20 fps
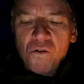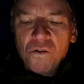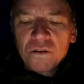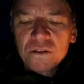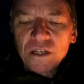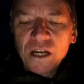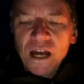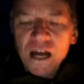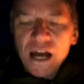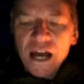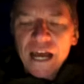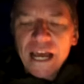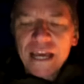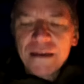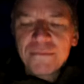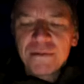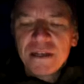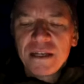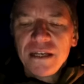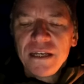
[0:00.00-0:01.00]
whole
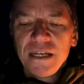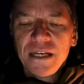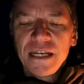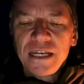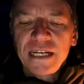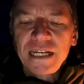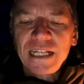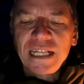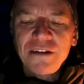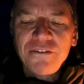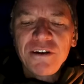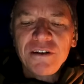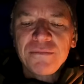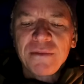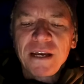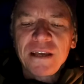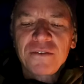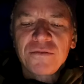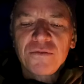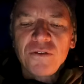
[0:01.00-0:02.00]
time, clearing
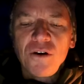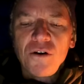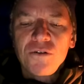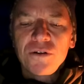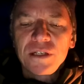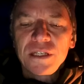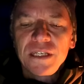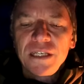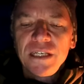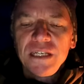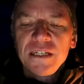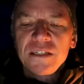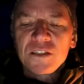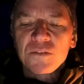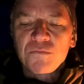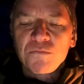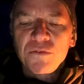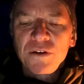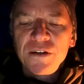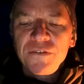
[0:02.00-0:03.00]
my throat, he
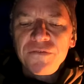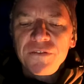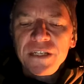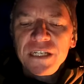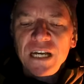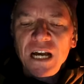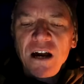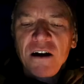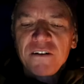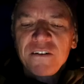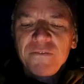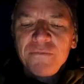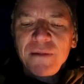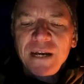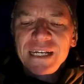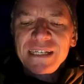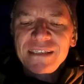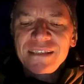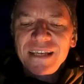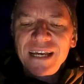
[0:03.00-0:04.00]
is briefly out of
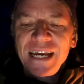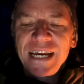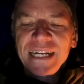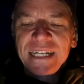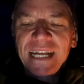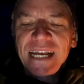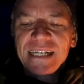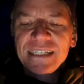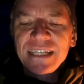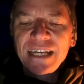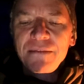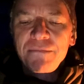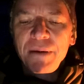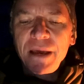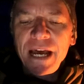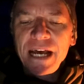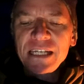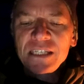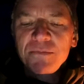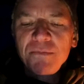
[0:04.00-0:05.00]
my sight as I
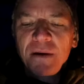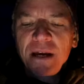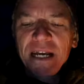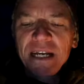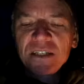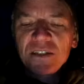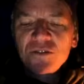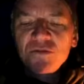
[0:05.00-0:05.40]
pass by a